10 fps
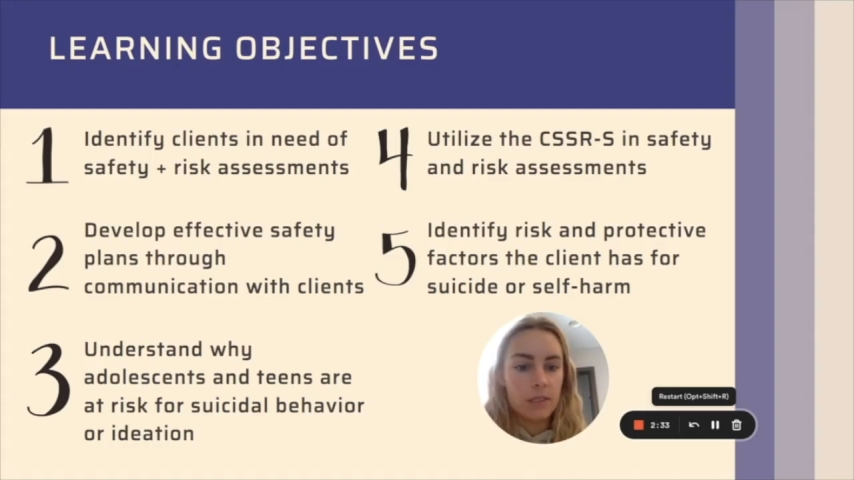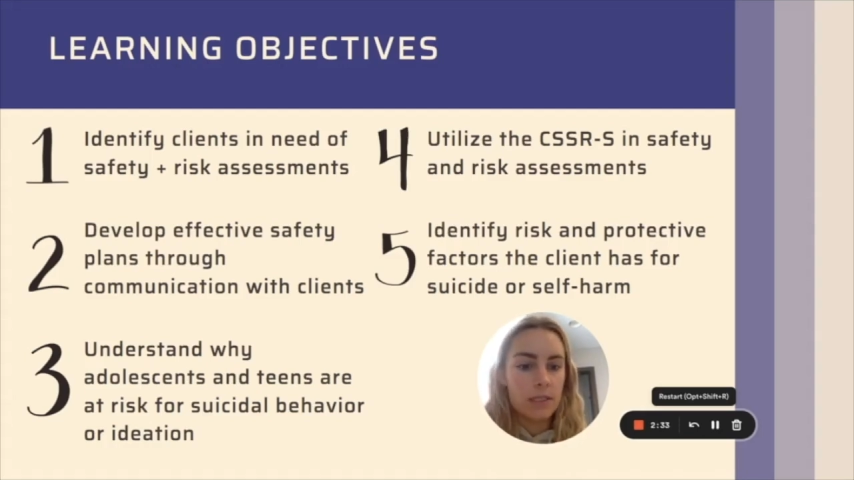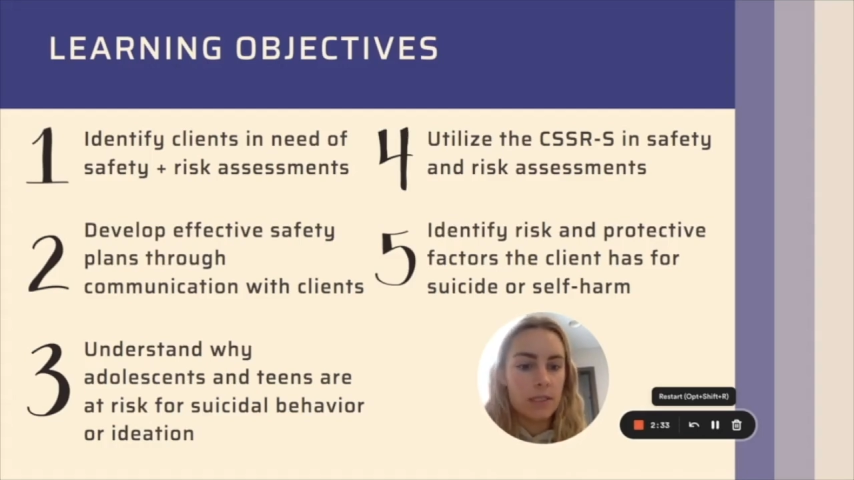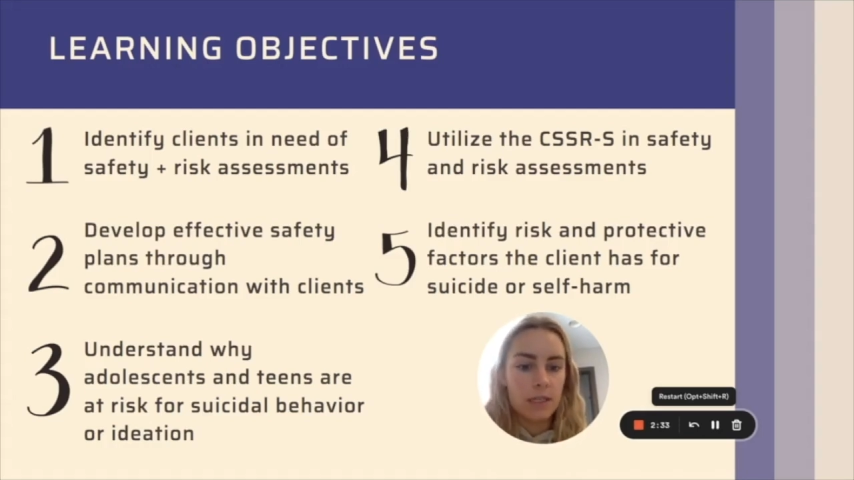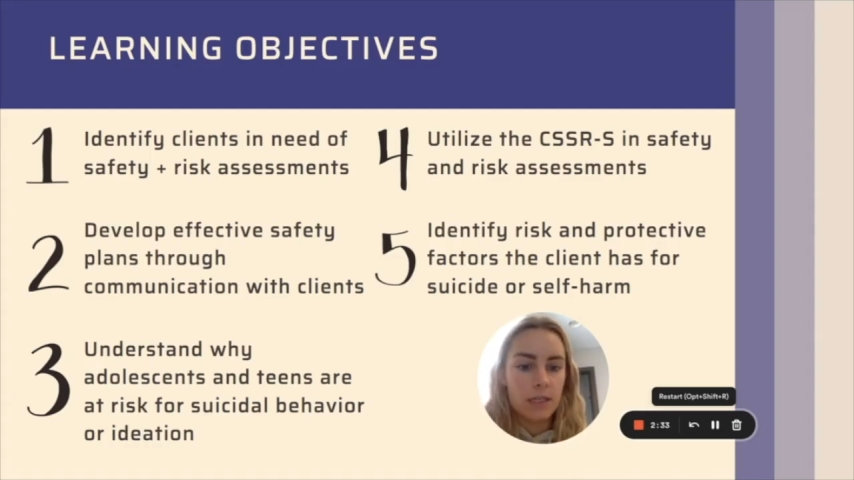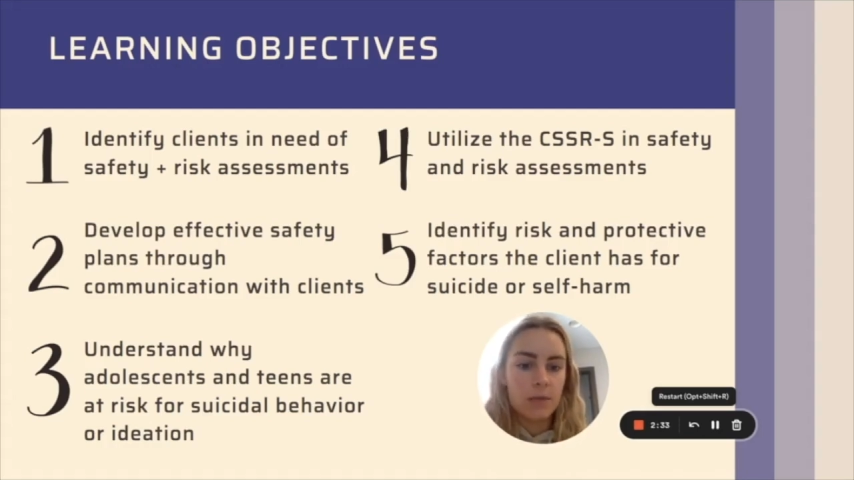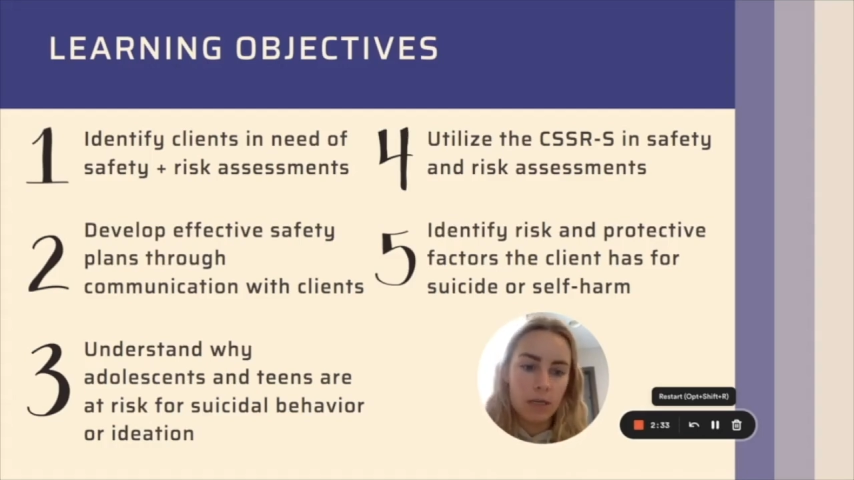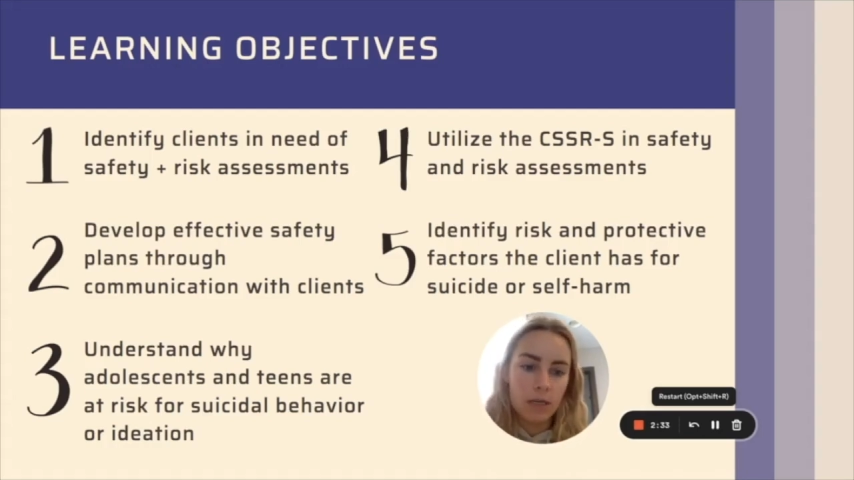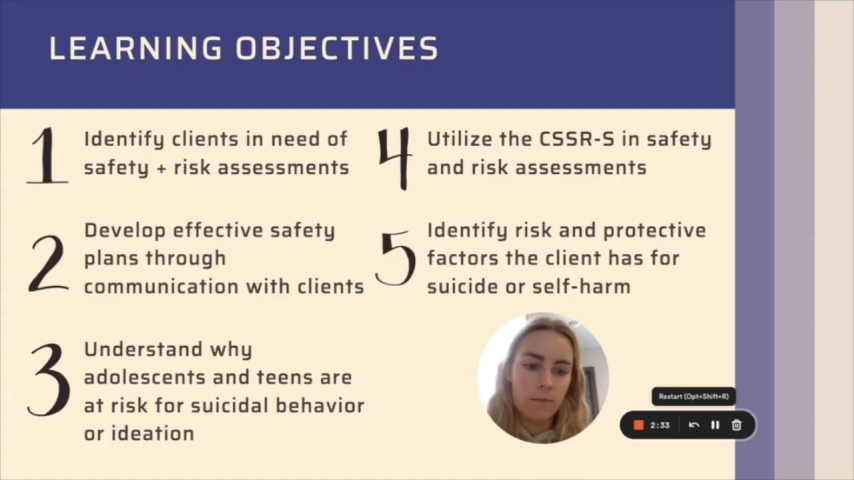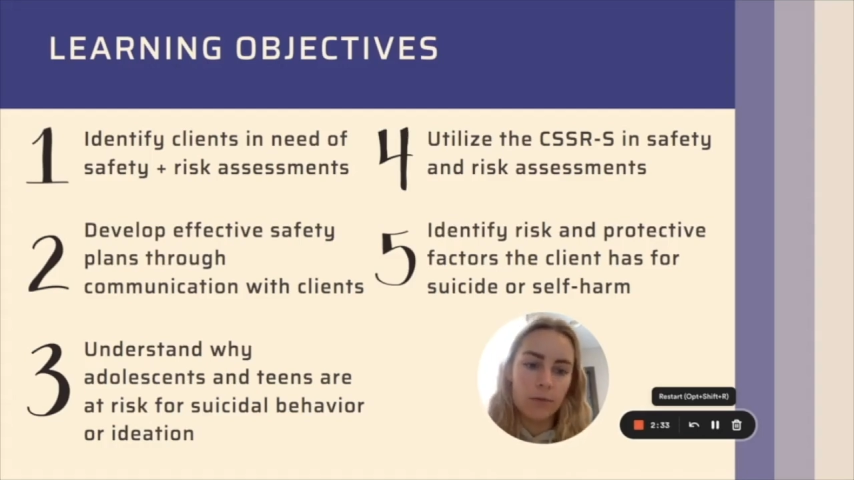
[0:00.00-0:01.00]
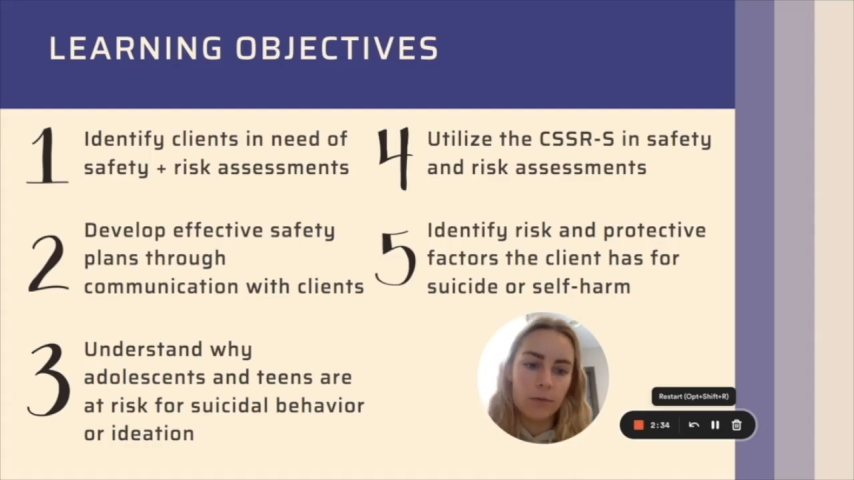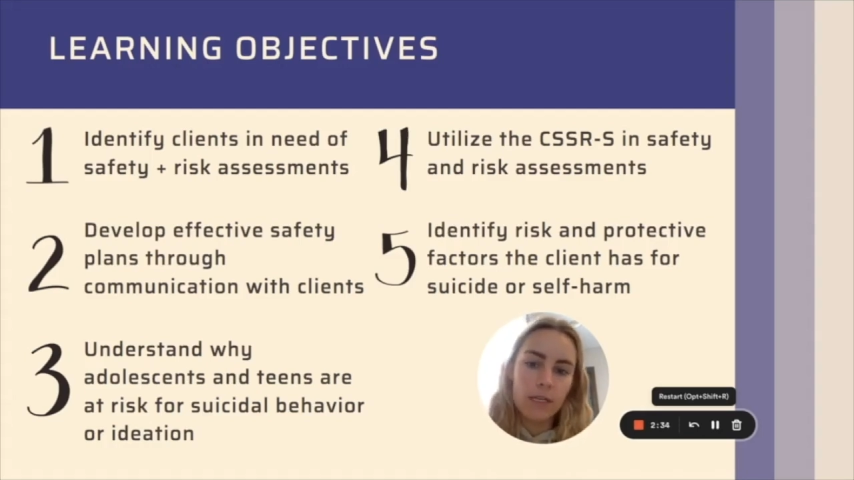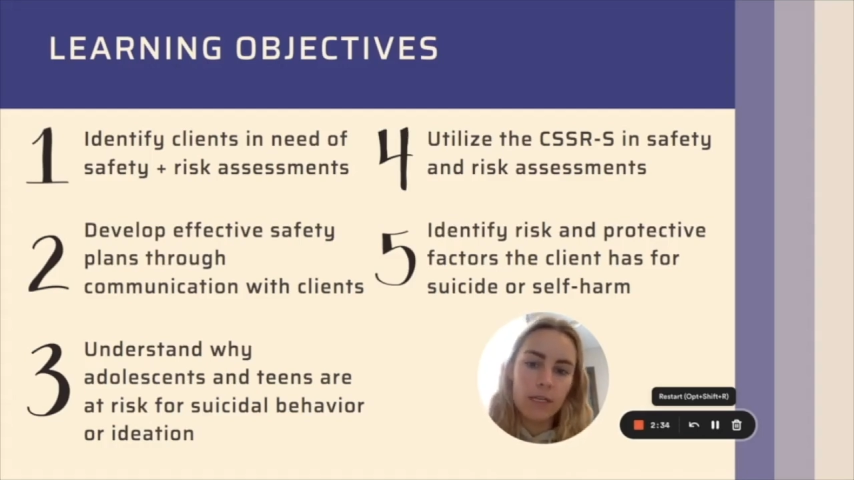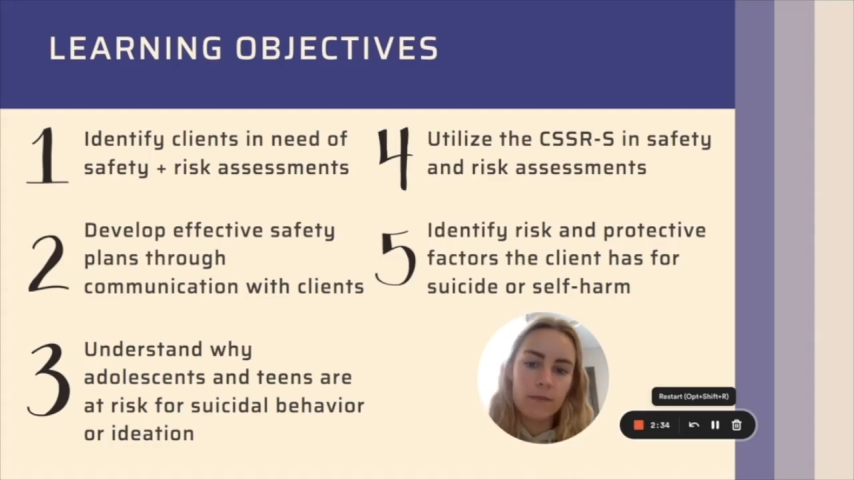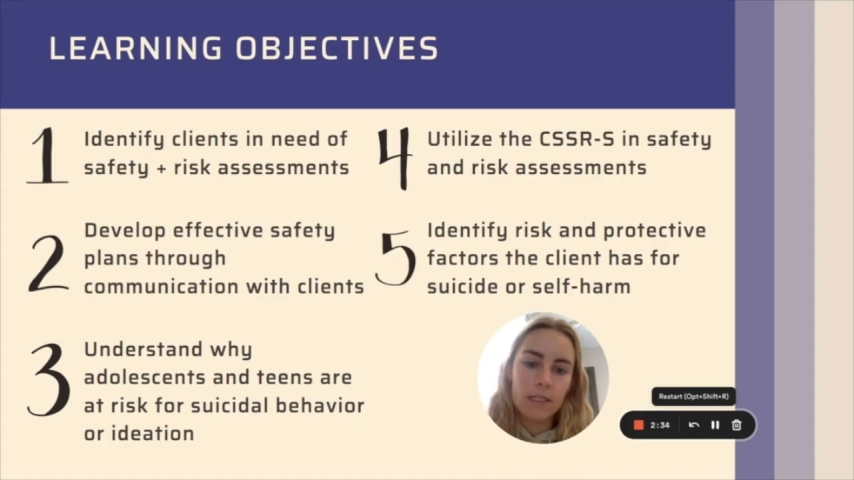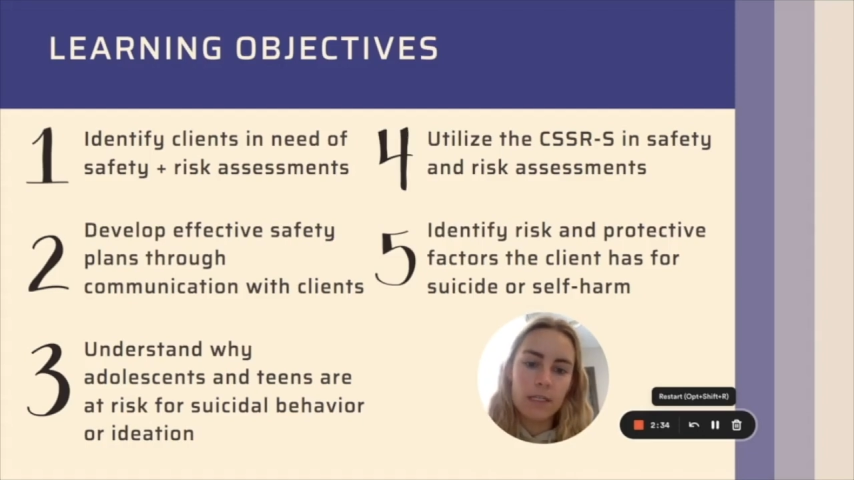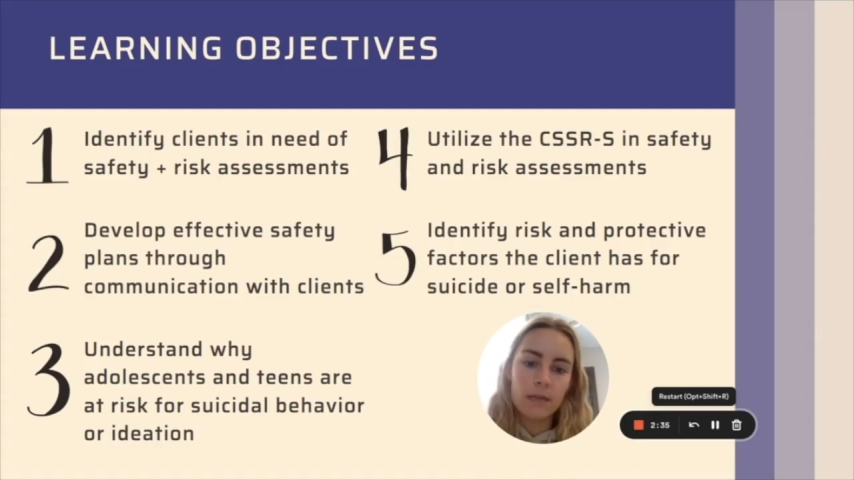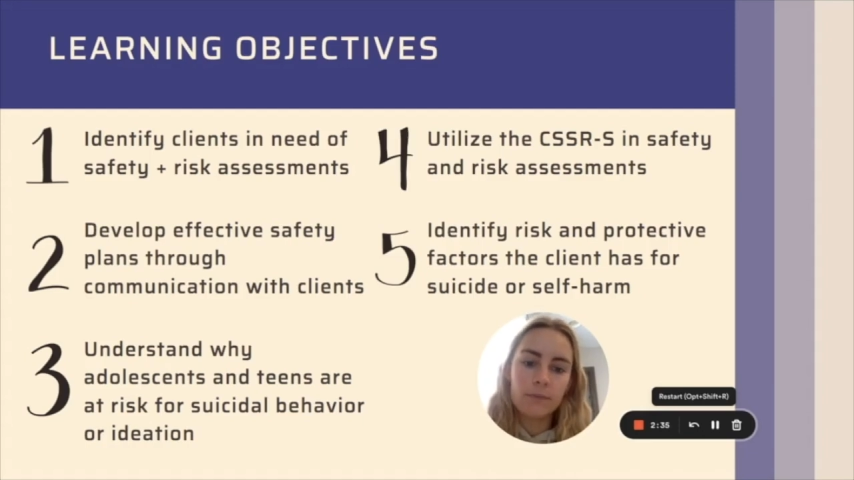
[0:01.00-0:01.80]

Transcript: assessment done for their safety?